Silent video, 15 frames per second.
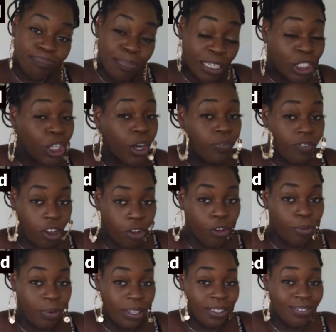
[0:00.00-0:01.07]
Make sure you're
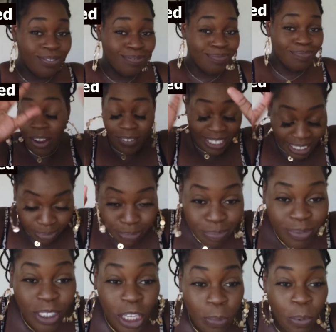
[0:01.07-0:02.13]
following me. But anyways,
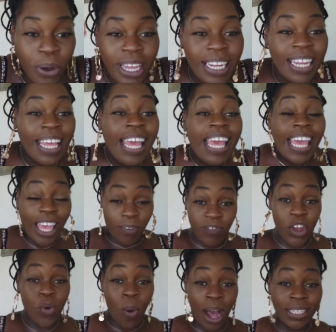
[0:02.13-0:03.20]
to the point.
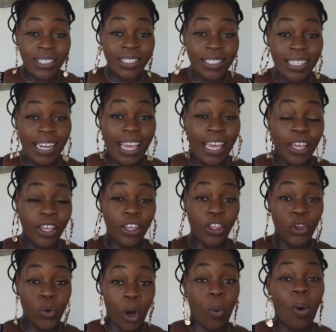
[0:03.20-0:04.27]
If you're watching today,
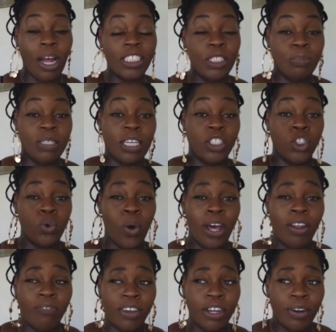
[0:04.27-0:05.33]
you are watching because you
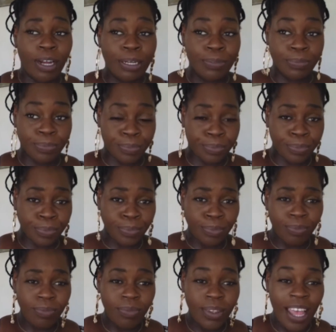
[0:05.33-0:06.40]
want to figure out,
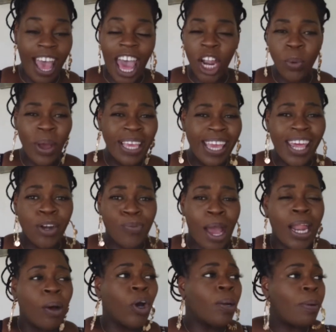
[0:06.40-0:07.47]
how do I get
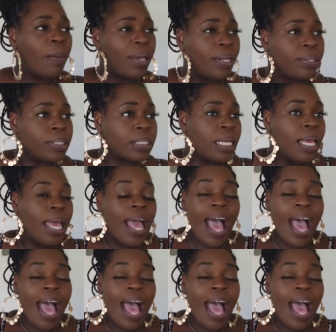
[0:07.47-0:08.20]
around? I'm going to Barbados.